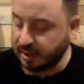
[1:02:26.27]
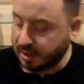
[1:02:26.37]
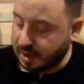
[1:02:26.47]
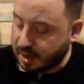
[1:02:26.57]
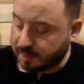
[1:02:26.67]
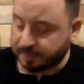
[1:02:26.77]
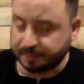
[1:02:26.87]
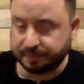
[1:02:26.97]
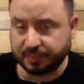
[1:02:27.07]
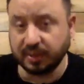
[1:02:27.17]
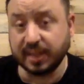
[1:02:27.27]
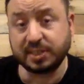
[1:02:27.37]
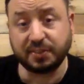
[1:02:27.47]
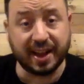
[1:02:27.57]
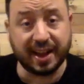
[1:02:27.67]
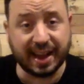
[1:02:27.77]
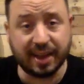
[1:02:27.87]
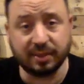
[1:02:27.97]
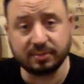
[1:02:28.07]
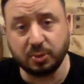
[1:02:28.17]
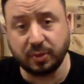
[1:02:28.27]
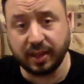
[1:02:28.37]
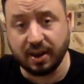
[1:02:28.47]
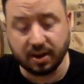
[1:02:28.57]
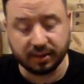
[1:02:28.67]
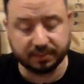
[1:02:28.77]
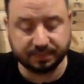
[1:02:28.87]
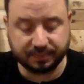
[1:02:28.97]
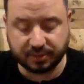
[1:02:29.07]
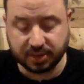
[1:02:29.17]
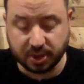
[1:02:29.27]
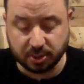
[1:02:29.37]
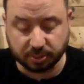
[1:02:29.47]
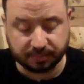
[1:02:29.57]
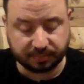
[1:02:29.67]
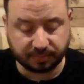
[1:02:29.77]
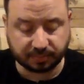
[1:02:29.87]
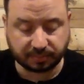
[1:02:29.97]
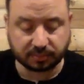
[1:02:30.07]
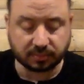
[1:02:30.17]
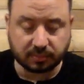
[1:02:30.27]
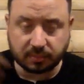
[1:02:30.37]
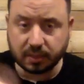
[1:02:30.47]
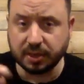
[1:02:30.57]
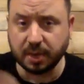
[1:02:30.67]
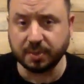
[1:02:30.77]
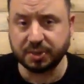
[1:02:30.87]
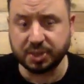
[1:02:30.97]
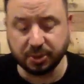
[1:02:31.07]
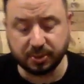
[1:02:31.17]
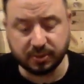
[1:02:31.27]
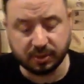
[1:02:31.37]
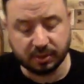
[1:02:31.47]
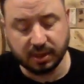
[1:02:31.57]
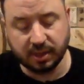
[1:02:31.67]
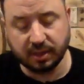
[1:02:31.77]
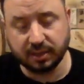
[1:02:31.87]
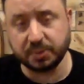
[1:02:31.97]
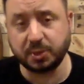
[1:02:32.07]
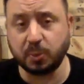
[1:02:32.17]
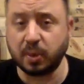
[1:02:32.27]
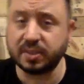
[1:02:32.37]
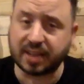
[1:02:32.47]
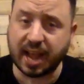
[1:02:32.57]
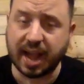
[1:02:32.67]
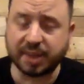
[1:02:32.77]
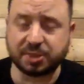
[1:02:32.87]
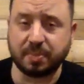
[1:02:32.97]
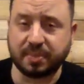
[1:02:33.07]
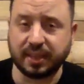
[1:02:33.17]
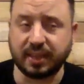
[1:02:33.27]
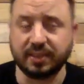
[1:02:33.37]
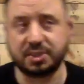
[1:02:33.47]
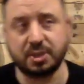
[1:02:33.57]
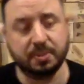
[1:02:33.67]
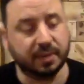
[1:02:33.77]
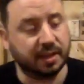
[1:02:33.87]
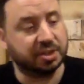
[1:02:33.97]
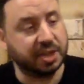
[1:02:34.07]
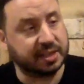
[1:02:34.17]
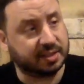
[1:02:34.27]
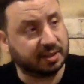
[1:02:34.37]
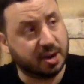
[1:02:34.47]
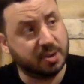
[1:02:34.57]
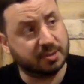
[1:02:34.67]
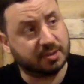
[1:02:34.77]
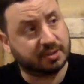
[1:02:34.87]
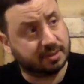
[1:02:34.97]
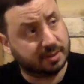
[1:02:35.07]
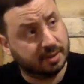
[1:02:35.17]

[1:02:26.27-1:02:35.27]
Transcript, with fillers: Um, let's find out who they are. So, number two, this is the one Scotch, so I'm thinking this could be Jason Coates.